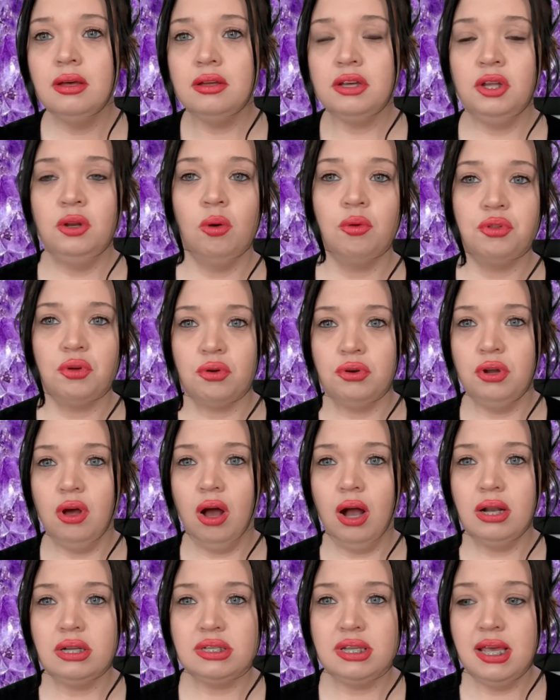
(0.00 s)
you know, they're
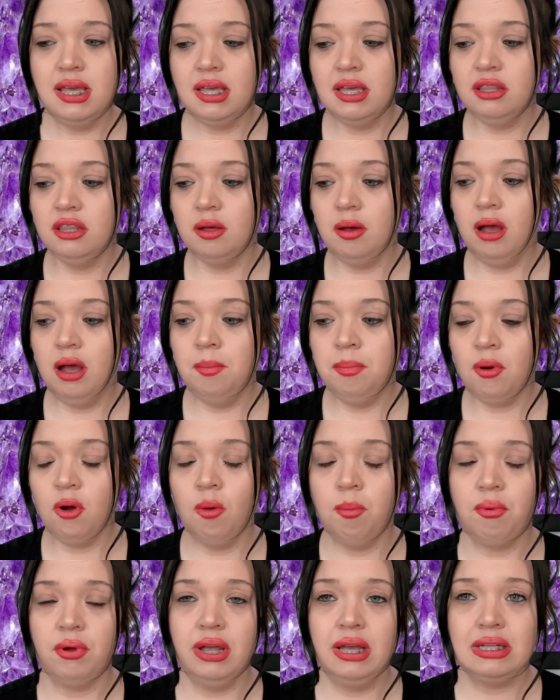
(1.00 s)
not taking the
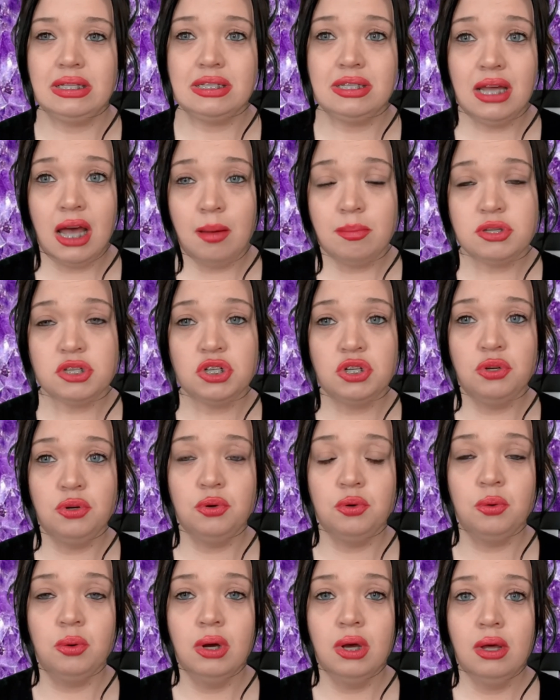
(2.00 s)
appropriate steps
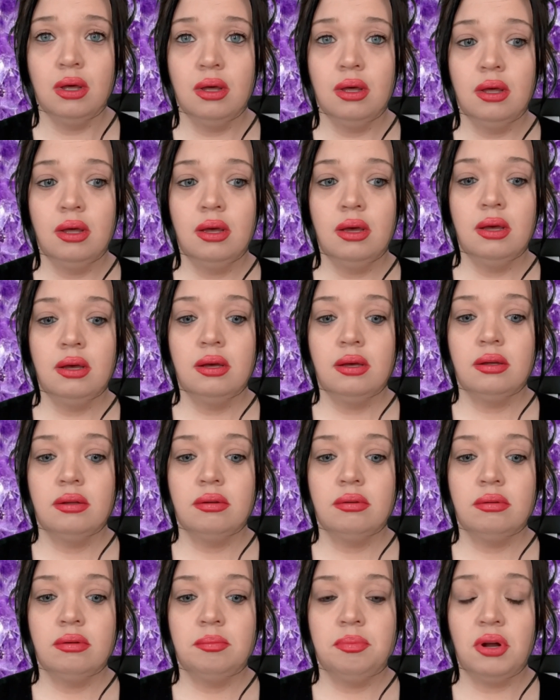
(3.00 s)
to
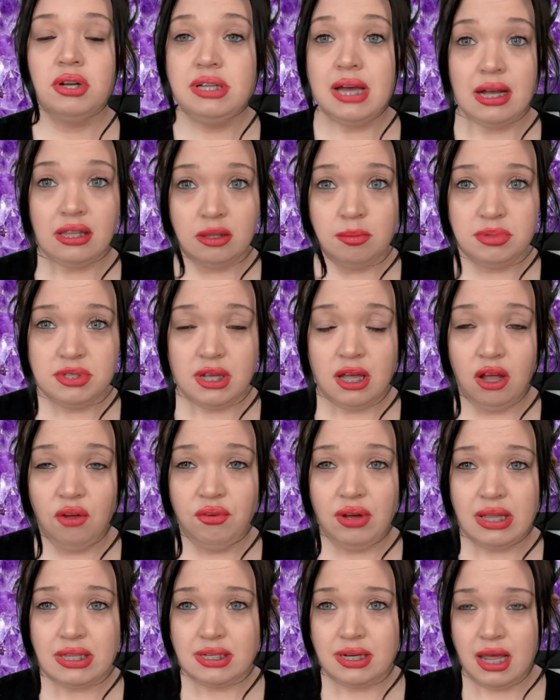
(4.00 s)
protect themselves
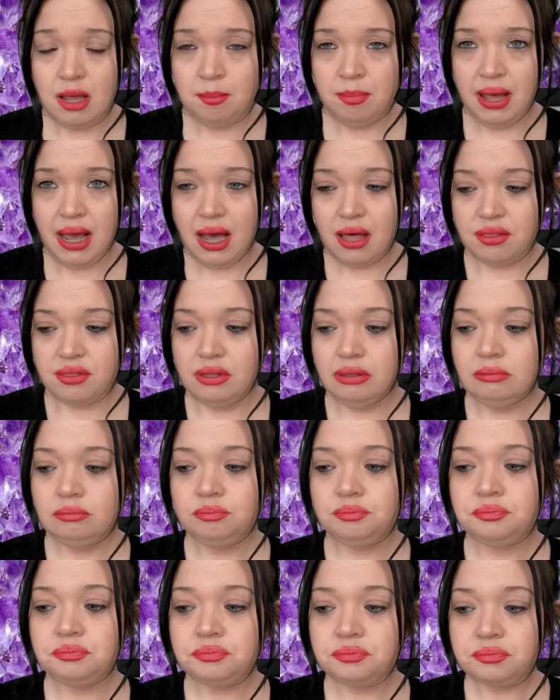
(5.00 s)
as an empath.
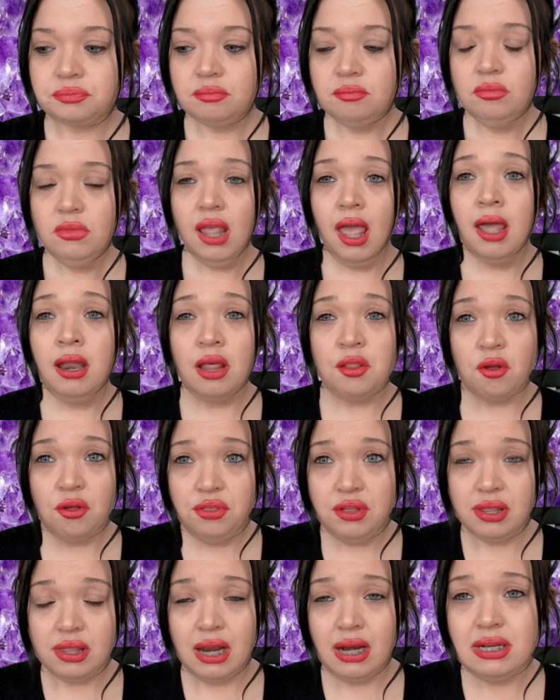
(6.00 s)
Another
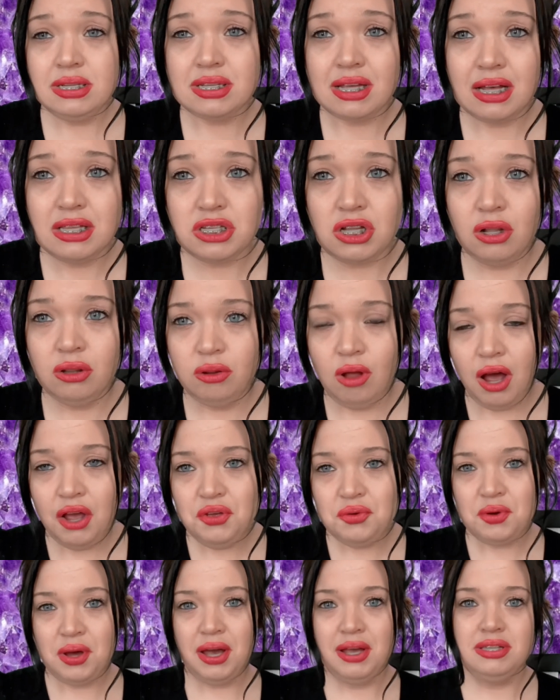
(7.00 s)
thing that I discussed a lot,
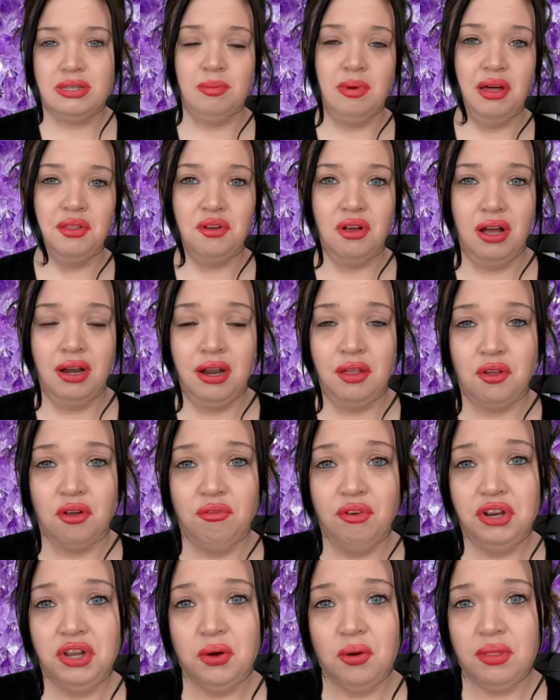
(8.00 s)
you guys, in another
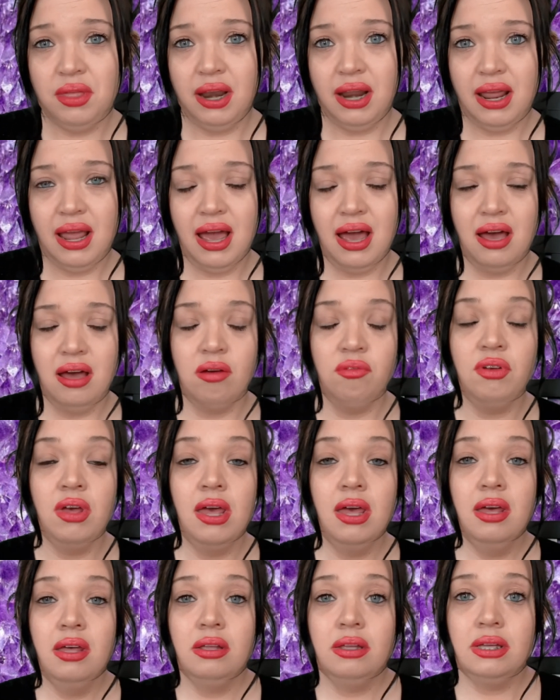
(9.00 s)
video that I have,
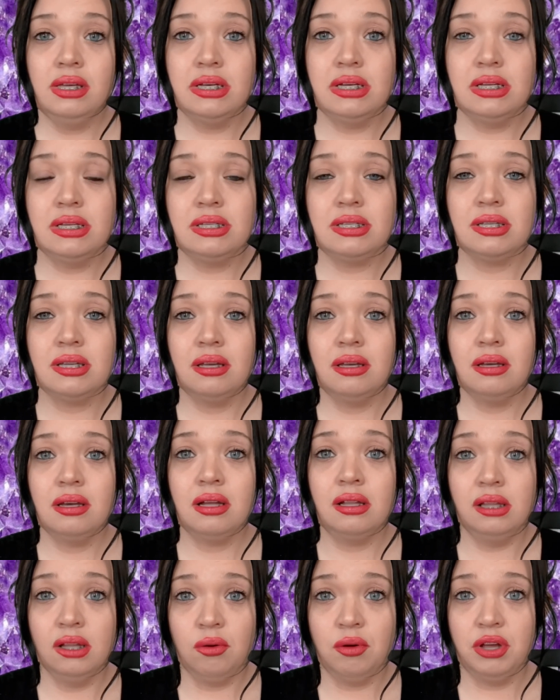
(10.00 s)
is
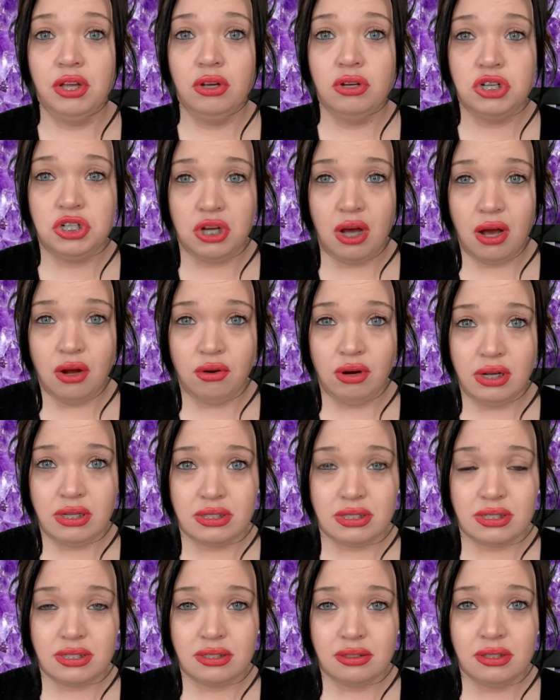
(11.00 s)
clearing your
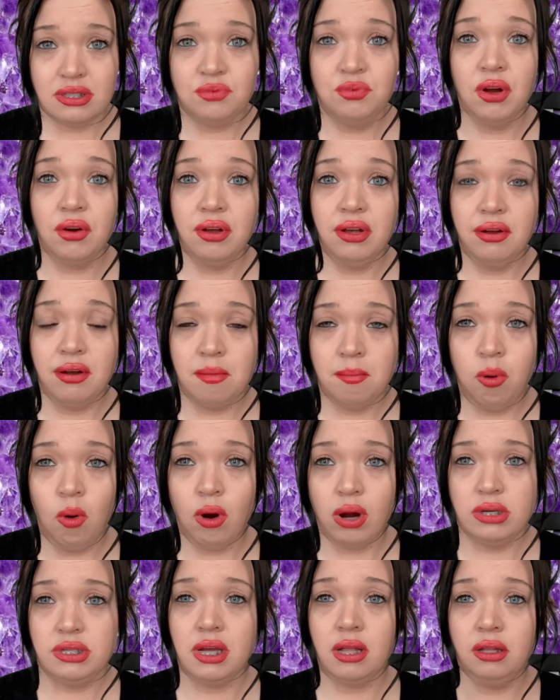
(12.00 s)
chakras. It's very, very
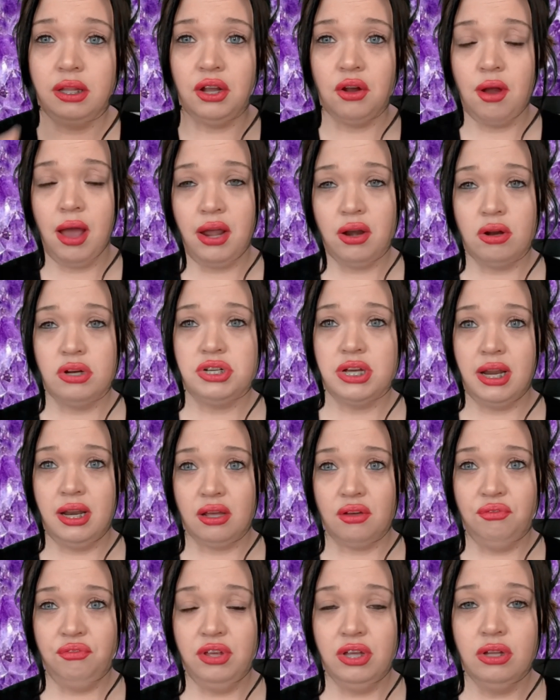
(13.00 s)
important to clear your
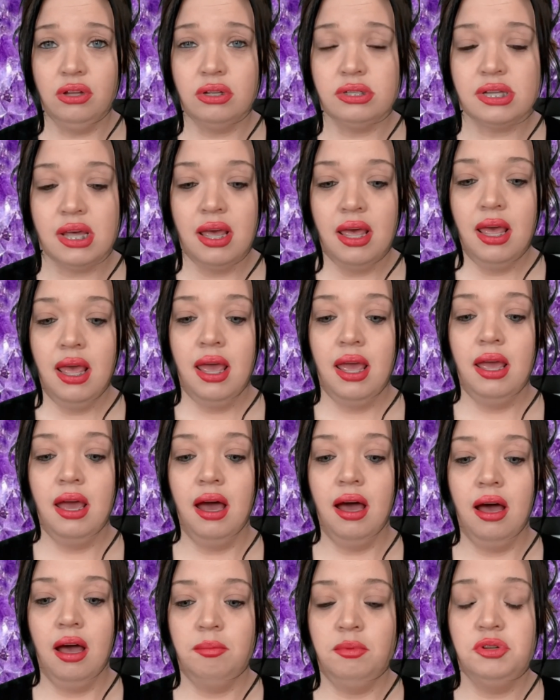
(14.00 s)
energetic field.
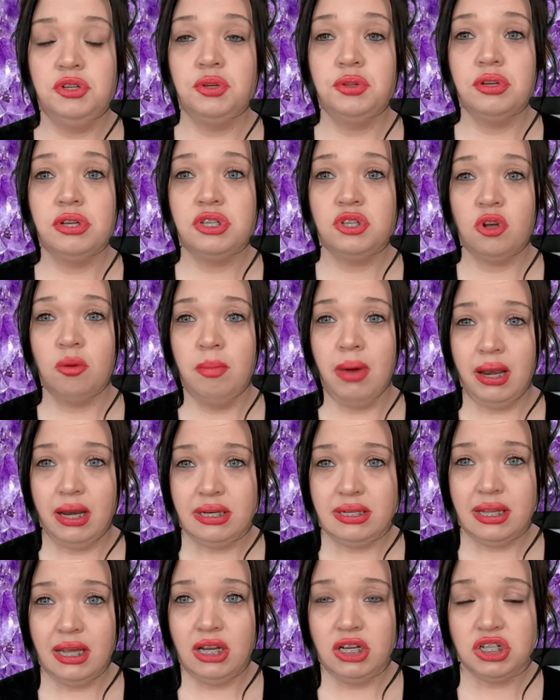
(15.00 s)
You do this through
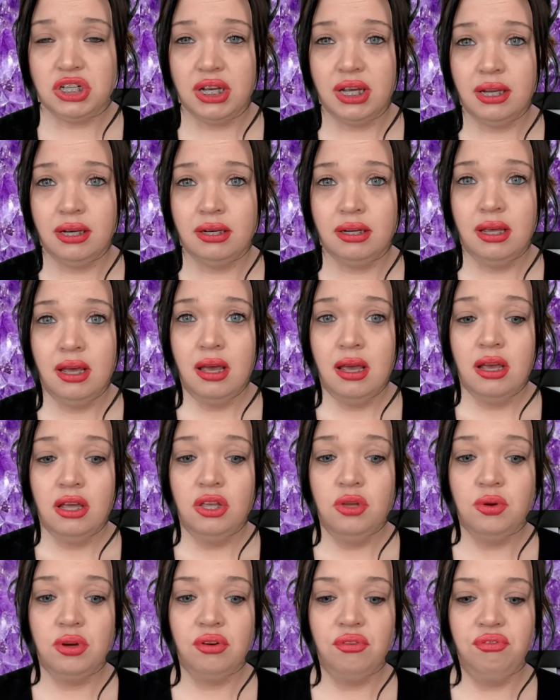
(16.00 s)
meditation.
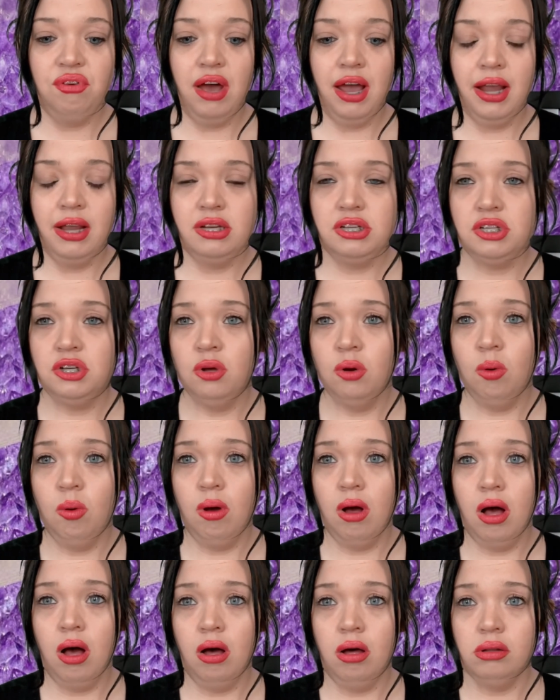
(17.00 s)
You can find, you
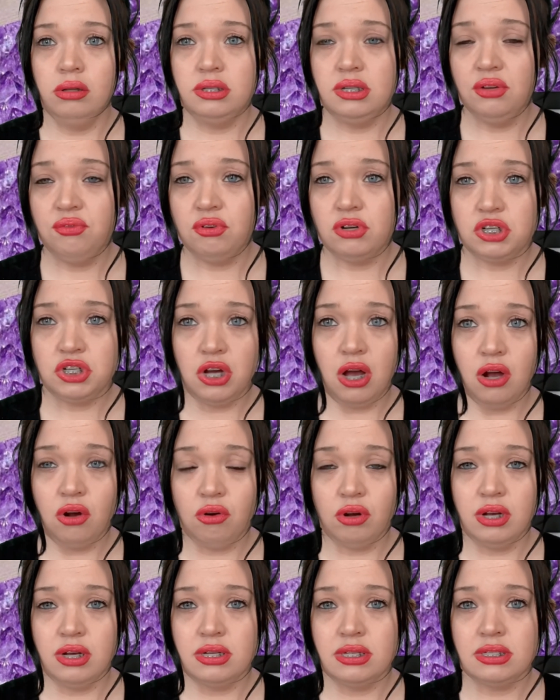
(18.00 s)
know, all the different
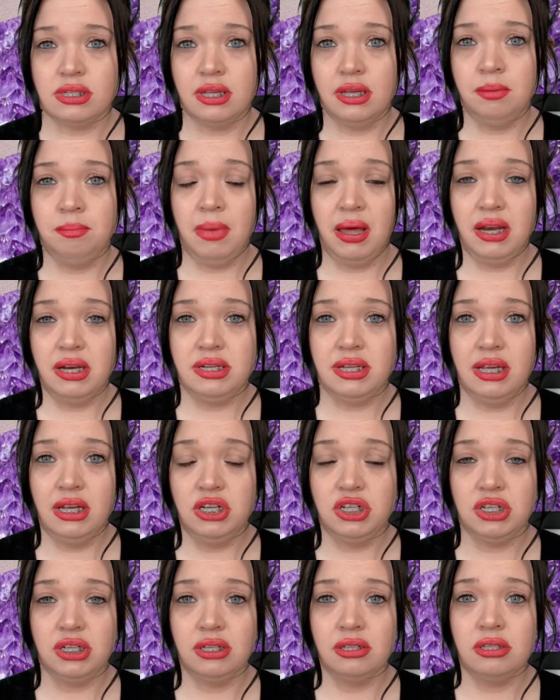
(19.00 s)
chakras in
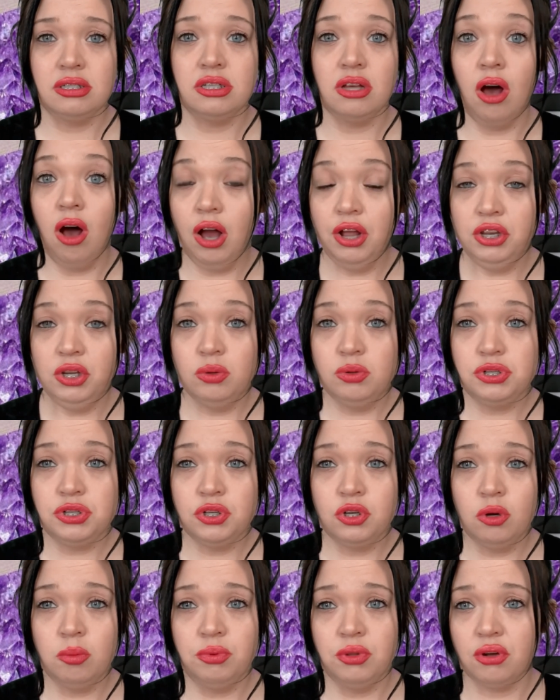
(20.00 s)
meditations on
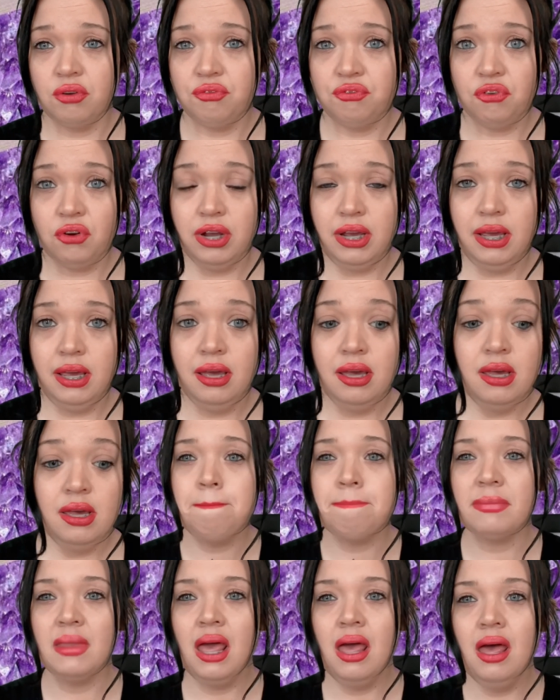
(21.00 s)
YouTube. They're free.
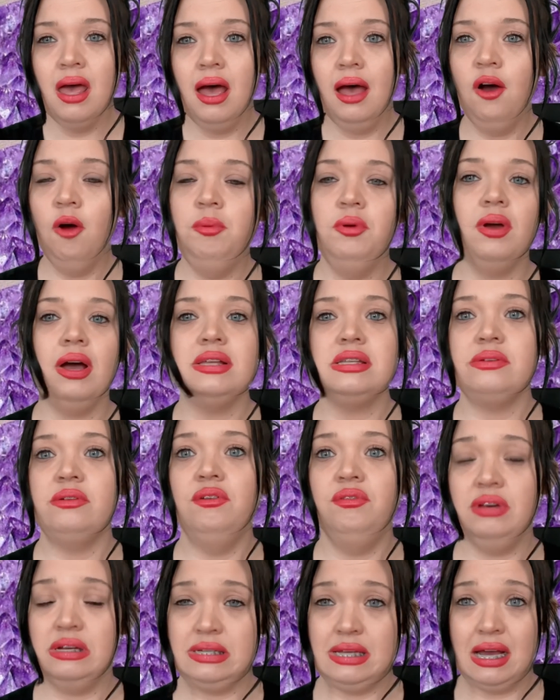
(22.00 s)
Hope you guys have
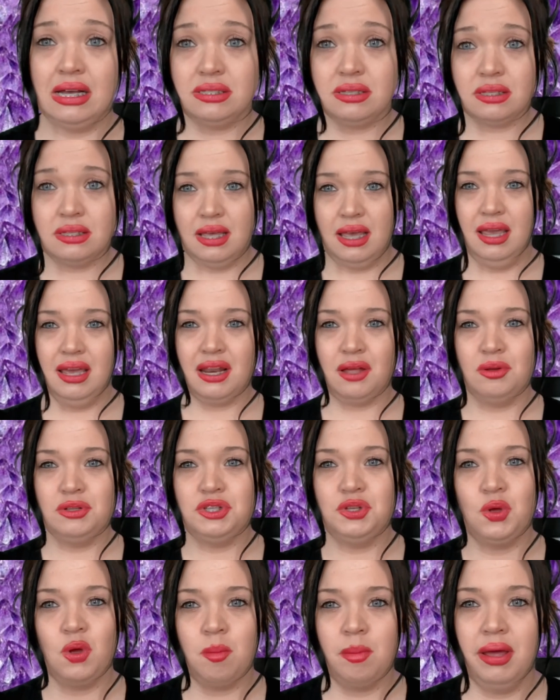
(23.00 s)
a fantastic day, and I'll
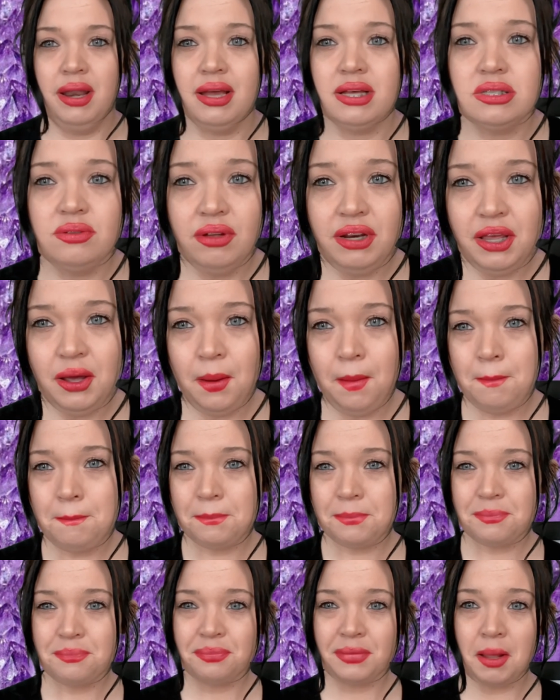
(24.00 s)
see you in my next video.